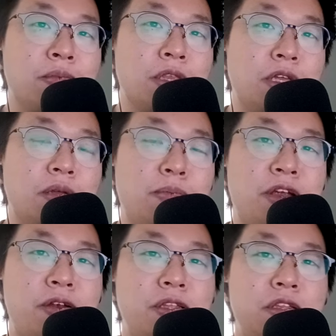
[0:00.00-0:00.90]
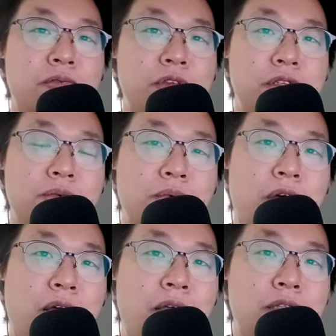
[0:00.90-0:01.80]
And apparently the reason
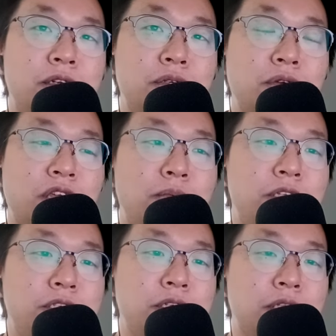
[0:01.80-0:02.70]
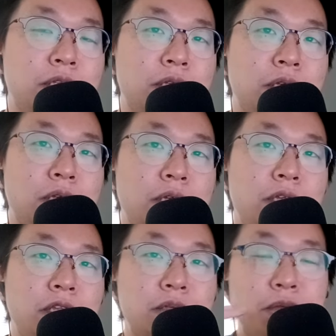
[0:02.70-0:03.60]
why there's no images
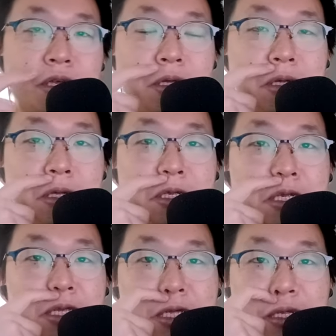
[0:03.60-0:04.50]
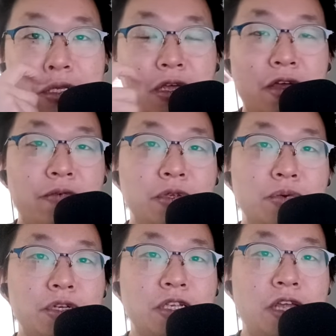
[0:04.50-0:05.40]
is because the devs
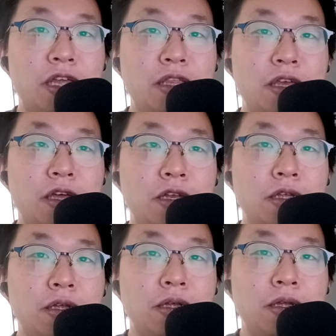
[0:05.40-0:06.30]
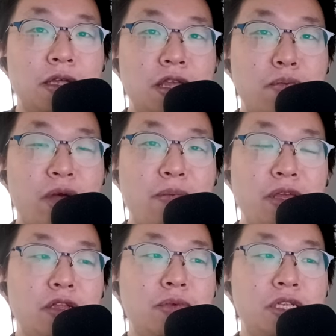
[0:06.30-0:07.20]
were saying that it might be
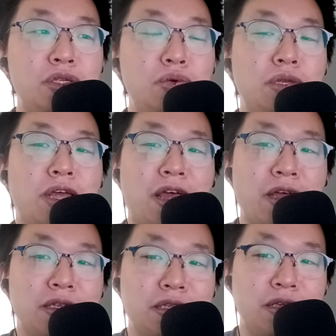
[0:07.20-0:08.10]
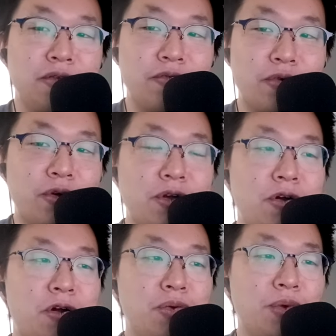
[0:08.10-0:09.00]
a little bit too taxing for the
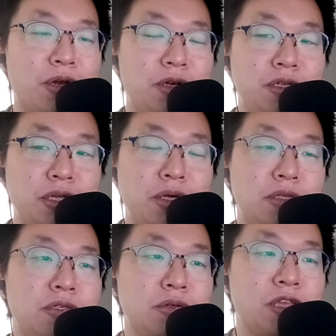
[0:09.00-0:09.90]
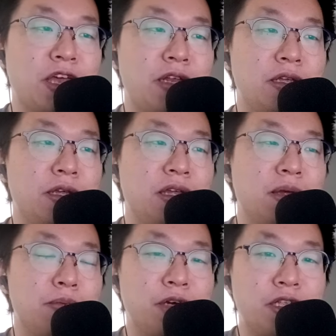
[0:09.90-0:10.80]
hardware to include that,
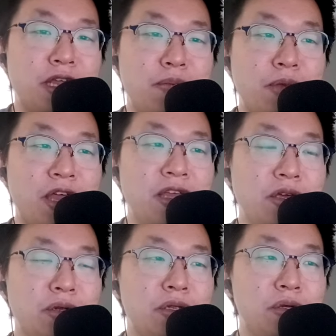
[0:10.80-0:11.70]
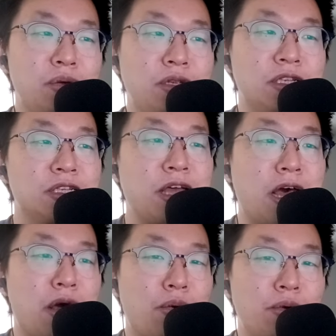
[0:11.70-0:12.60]
but they may include
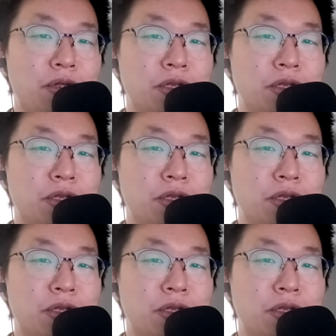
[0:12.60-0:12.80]
sound.